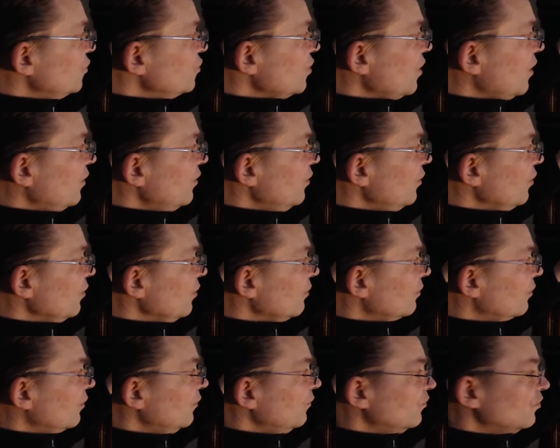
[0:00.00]
which are
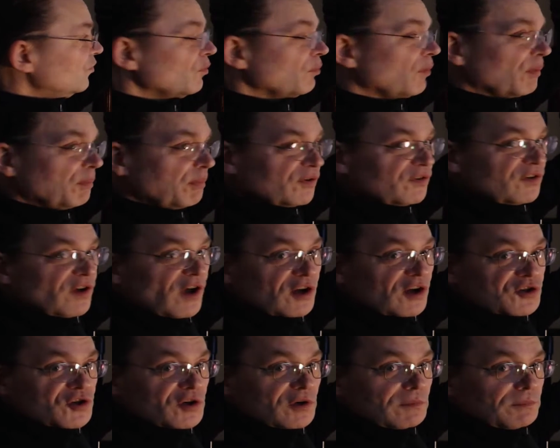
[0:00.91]
your consumer
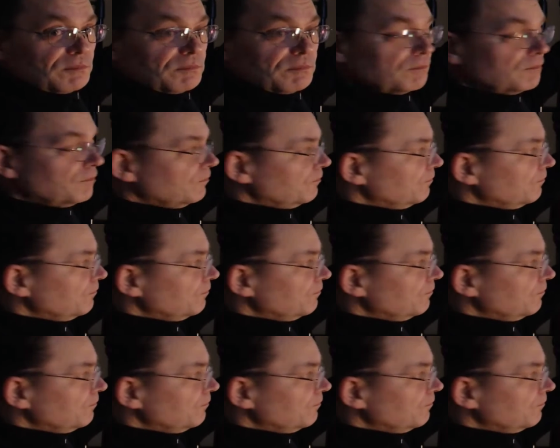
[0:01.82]
protection,